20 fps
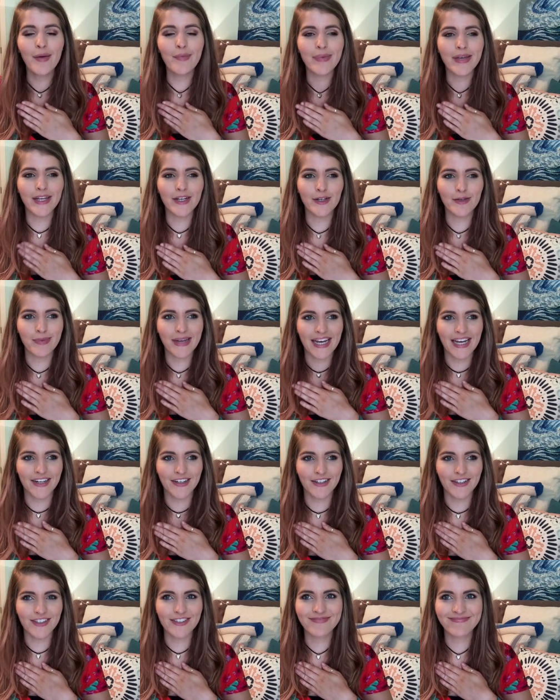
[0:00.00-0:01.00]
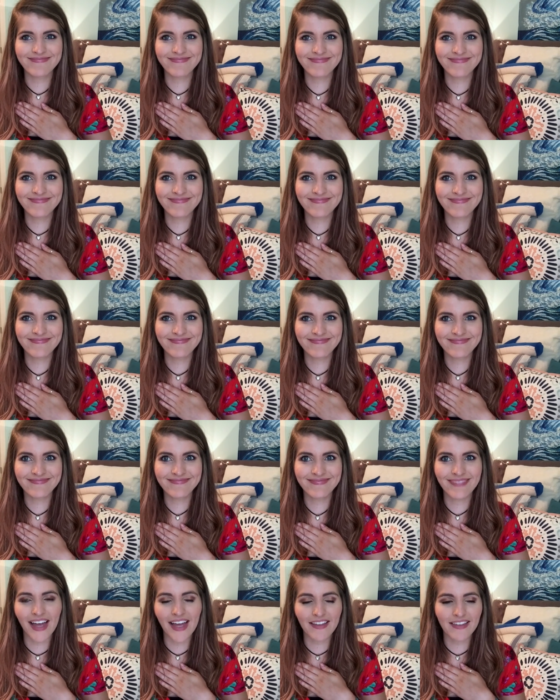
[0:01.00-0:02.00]
pitter patter.
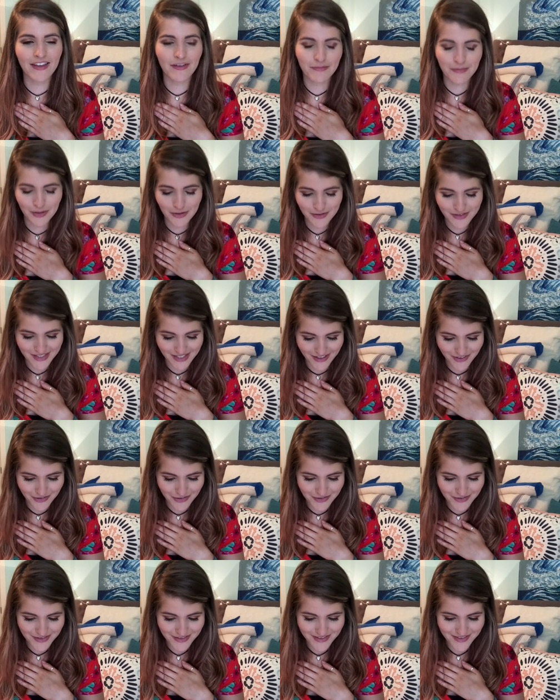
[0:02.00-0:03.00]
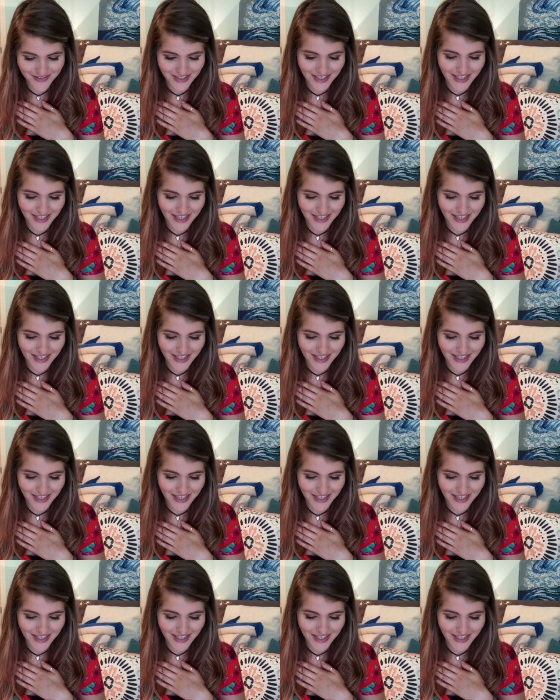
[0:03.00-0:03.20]
I love motorcycles.